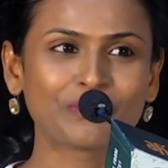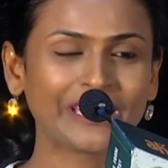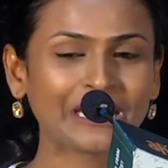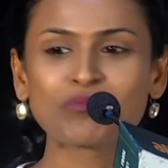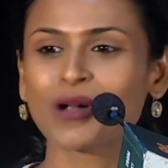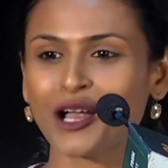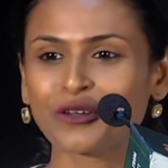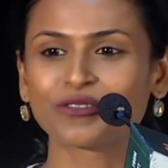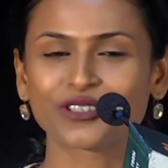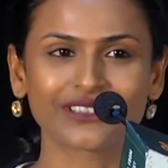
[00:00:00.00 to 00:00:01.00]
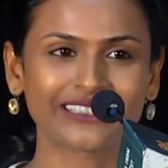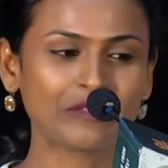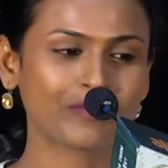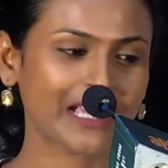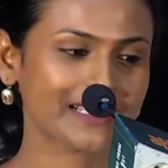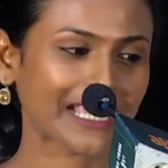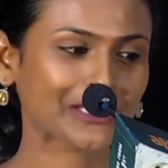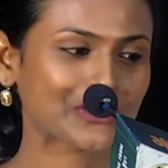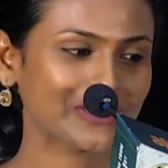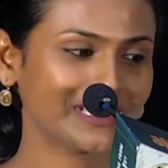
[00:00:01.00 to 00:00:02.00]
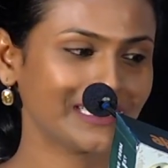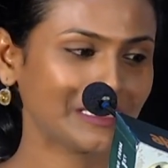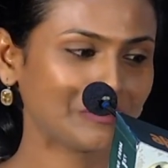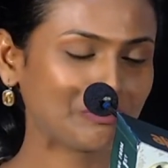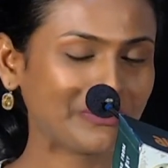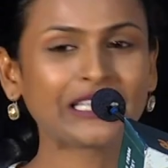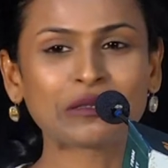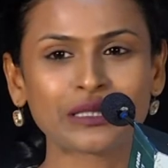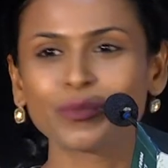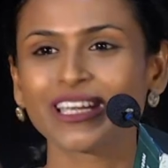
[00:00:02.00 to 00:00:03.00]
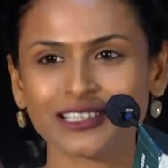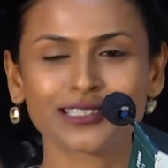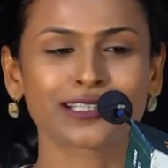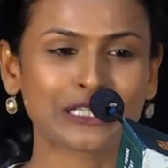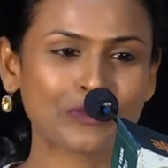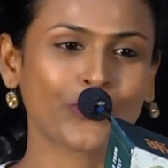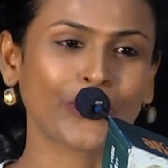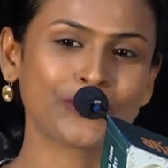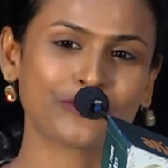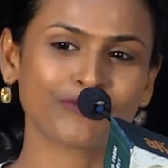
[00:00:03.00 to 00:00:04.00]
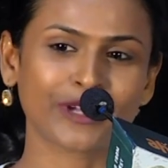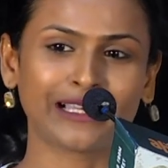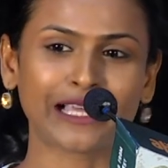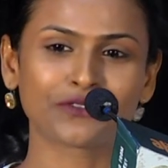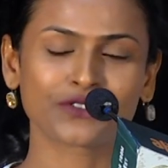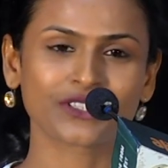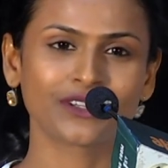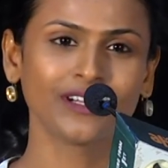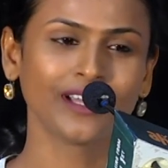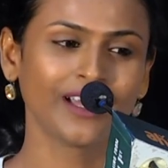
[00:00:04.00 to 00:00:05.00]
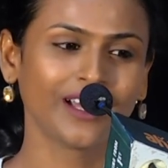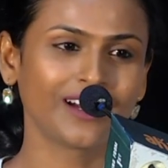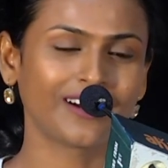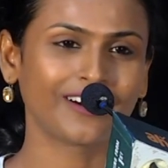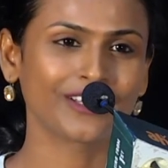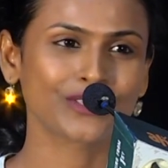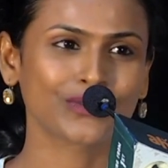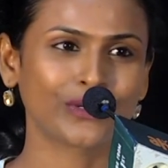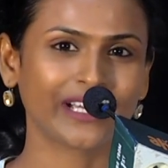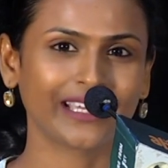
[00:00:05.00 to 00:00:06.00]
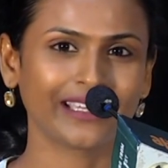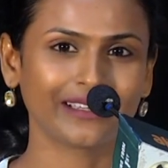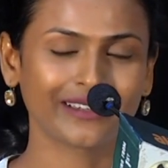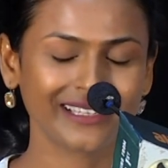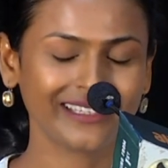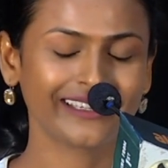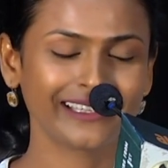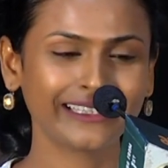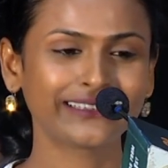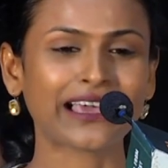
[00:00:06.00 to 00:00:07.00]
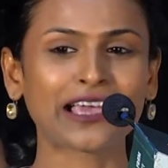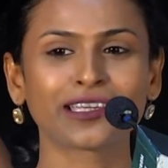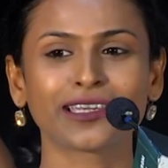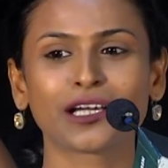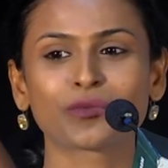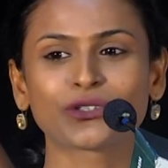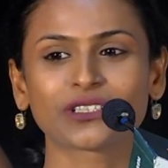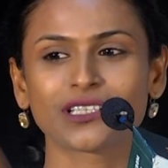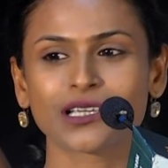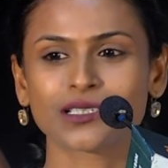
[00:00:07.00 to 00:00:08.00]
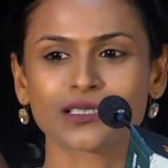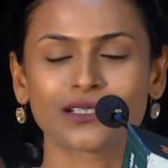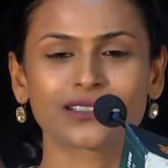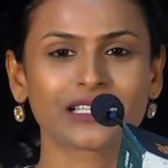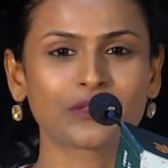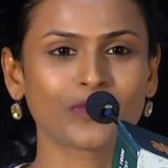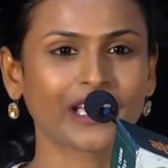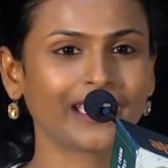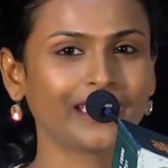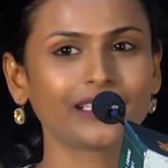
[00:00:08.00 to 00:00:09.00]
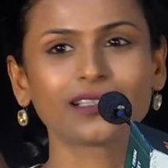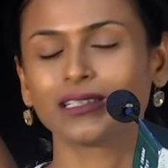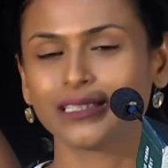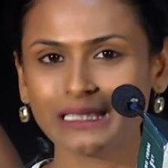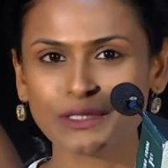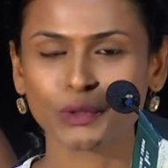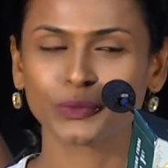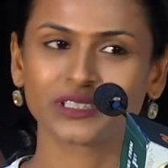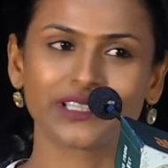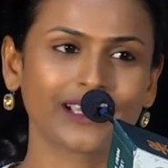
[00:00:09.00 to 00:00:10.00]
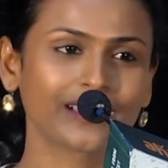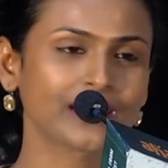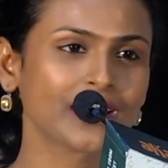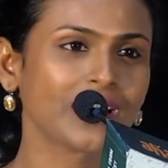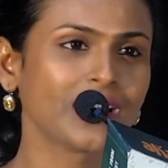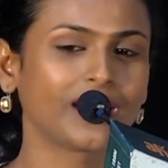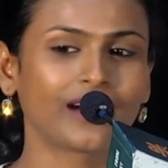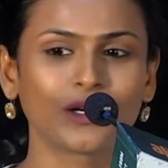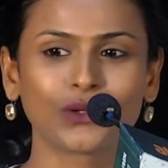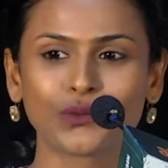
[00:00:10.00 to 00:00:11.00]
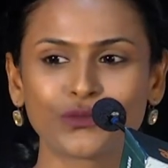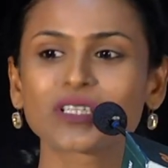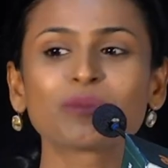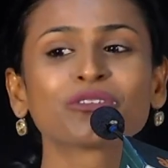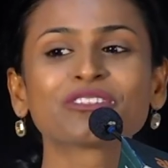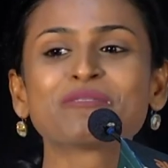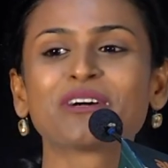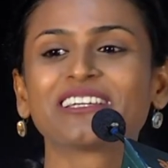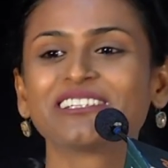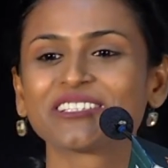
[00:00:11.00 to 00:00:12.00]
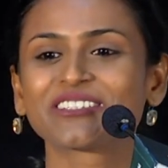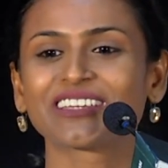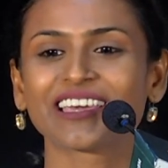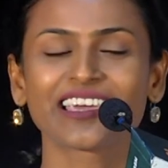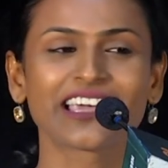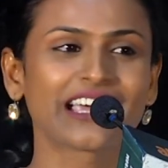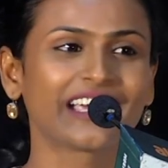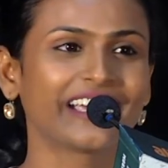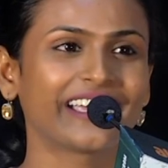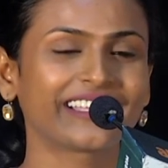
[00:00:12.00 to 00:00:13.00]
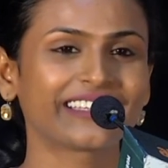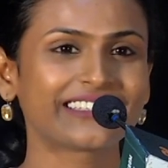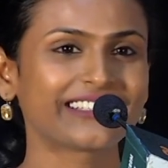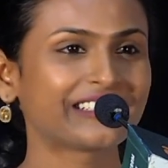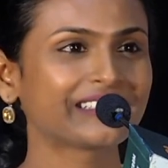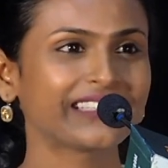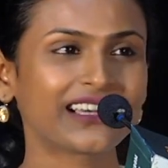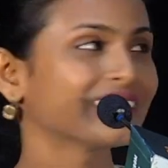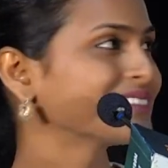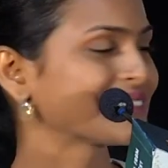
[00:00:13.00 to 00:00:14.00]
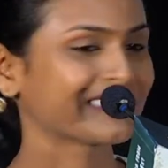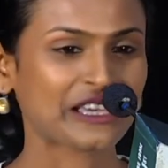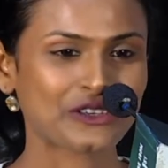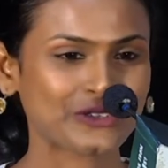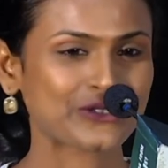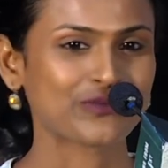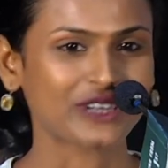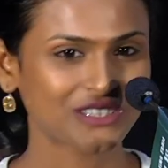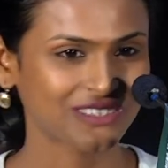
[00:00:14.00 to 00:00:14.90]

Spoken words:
Being part of your team has actually been the biggest turning point of my life, sir. So I really, really thank A.R. Murugadas sir and my colleagues over there. Some of them are here today. And yeah, thank you so much.